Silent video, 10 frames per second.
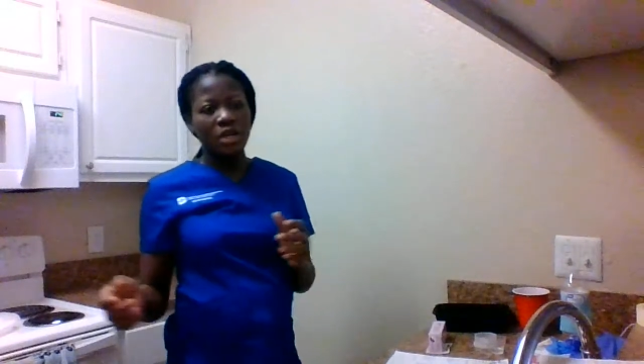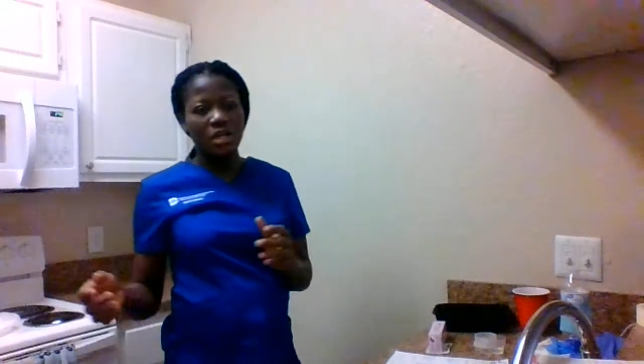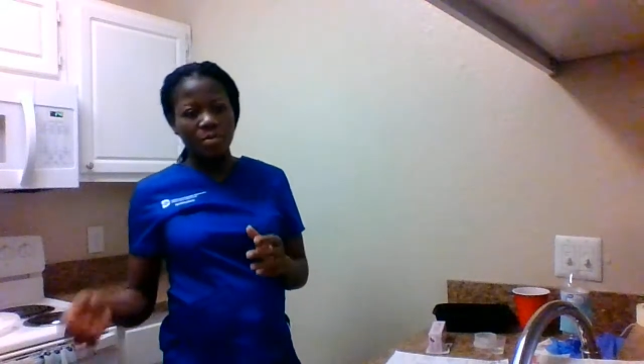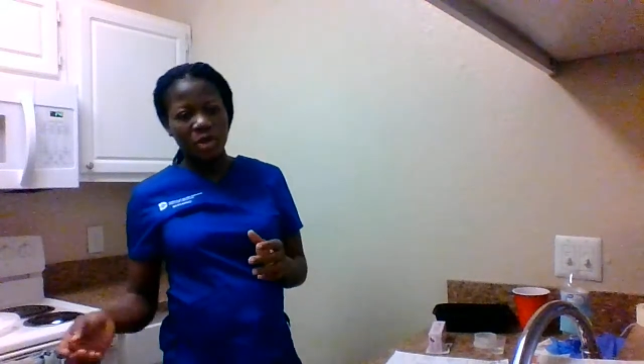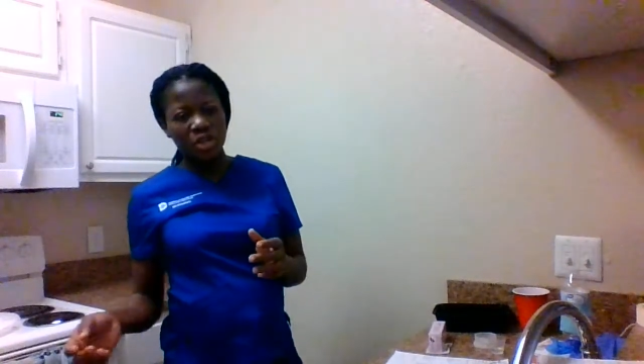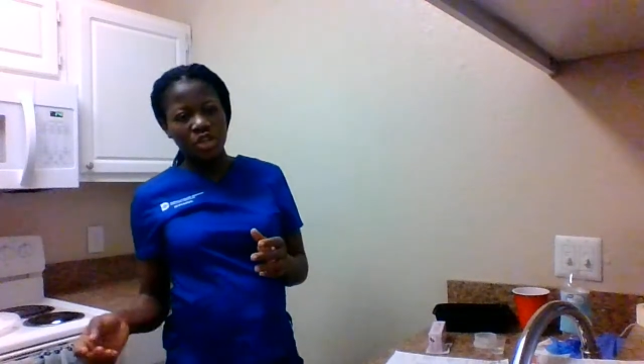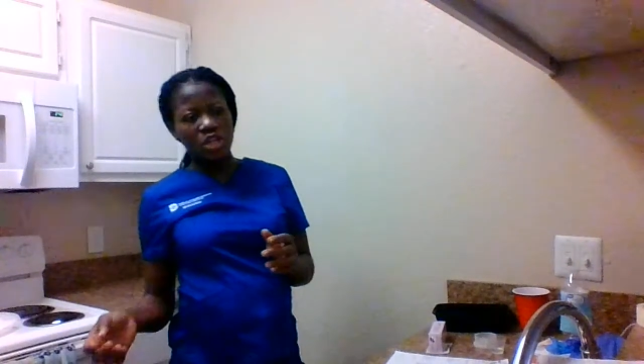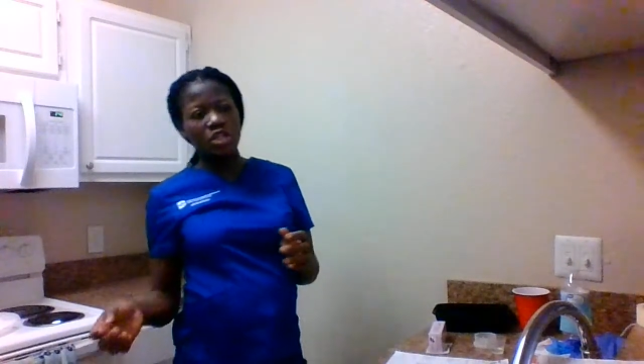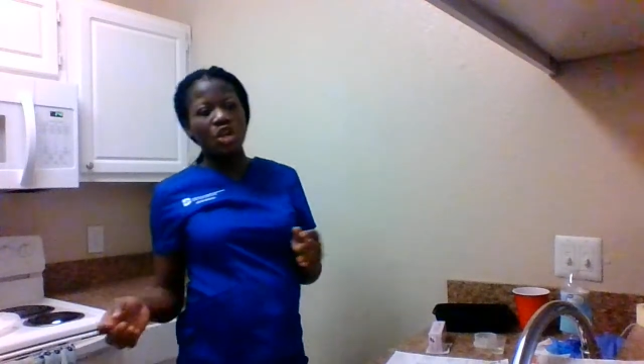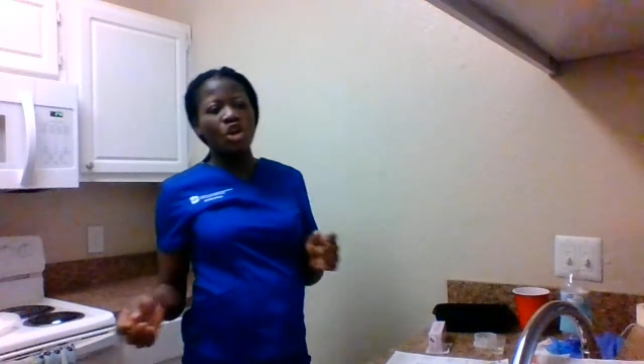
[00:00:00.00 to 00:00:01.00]
the
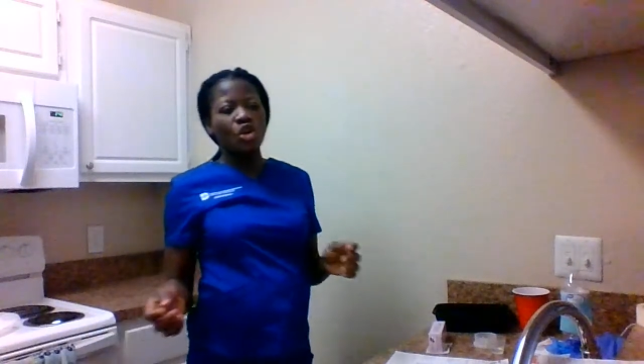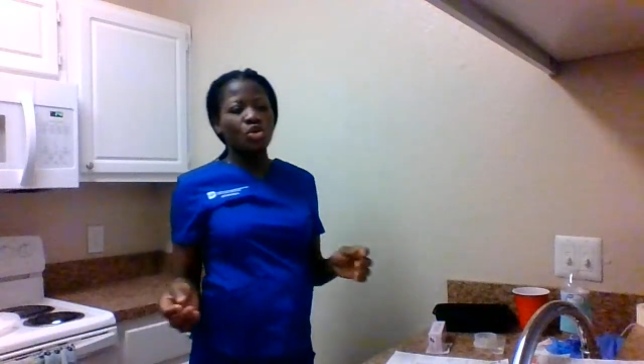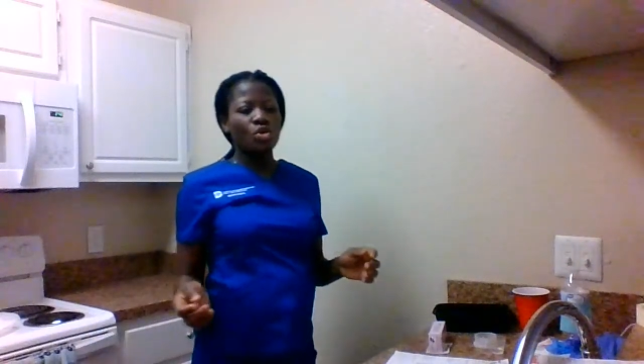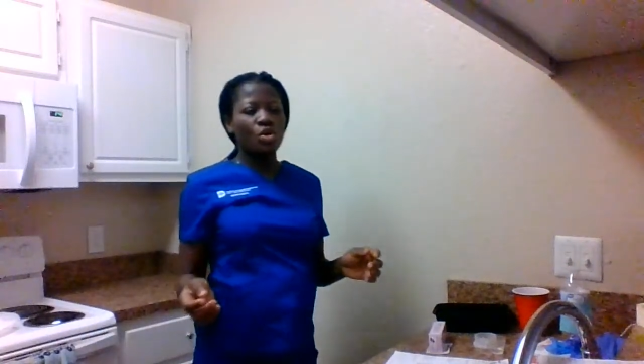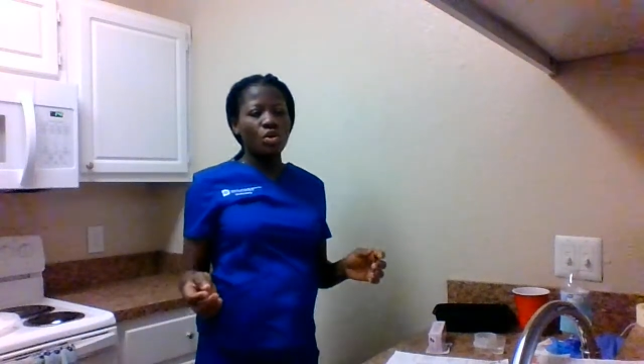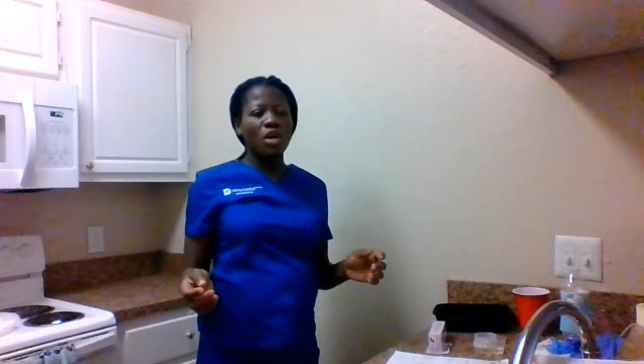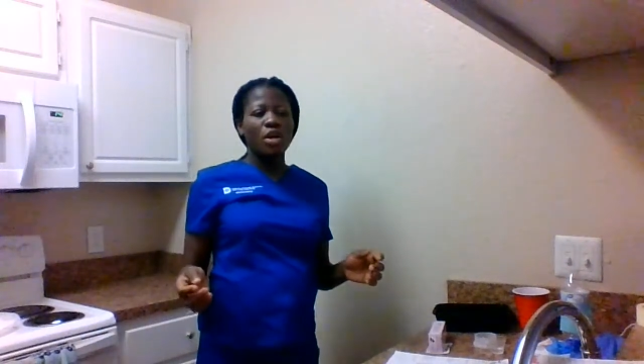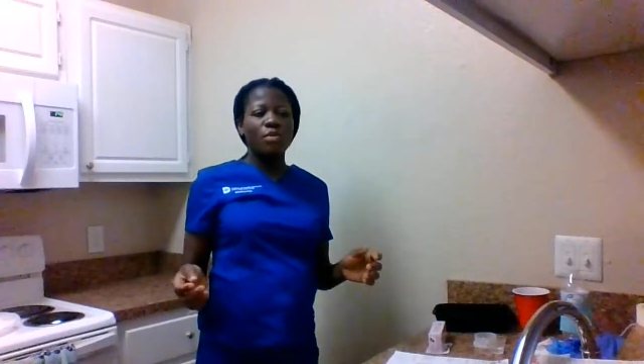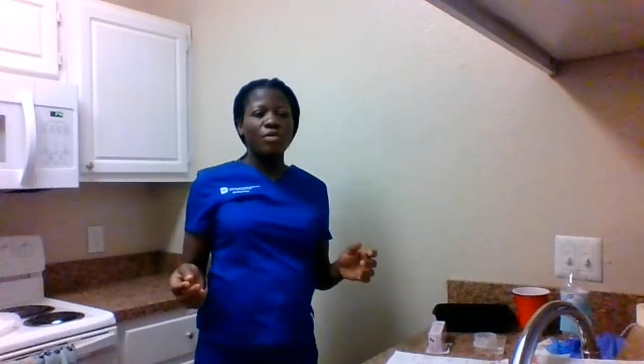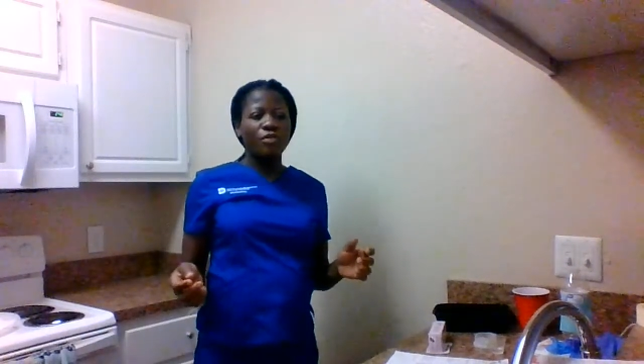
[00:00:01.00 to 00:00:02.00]
patient. So
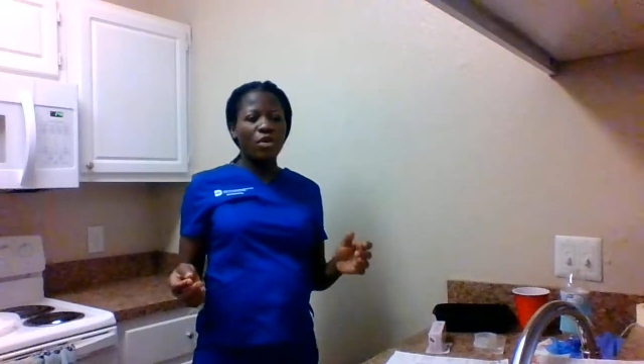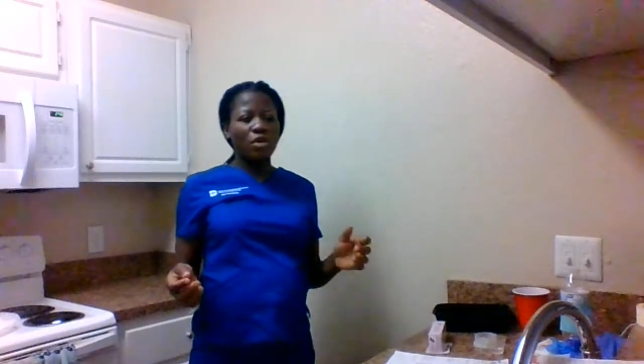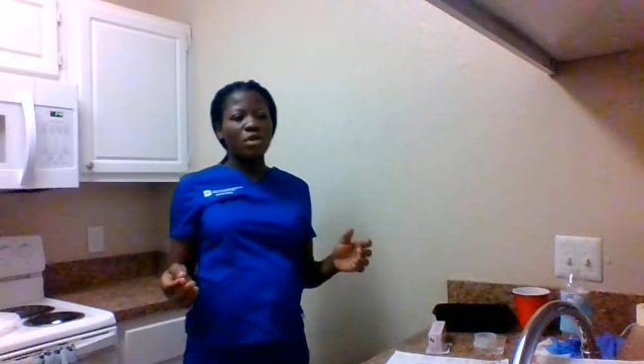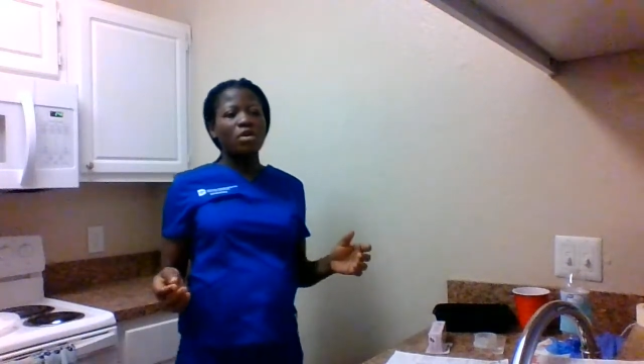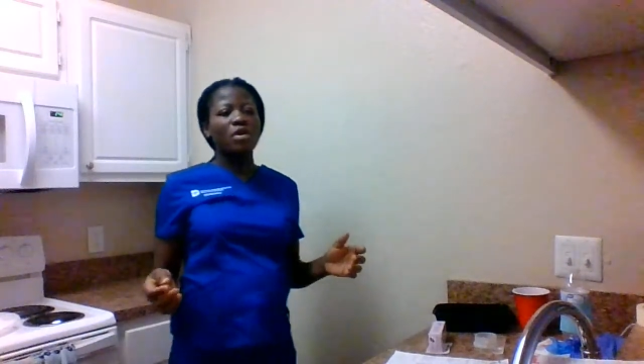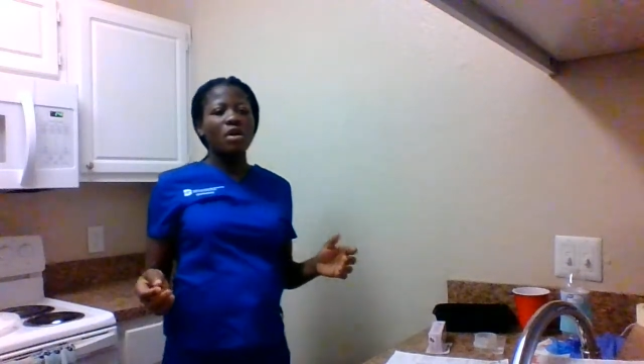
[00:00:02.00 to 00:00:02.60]
before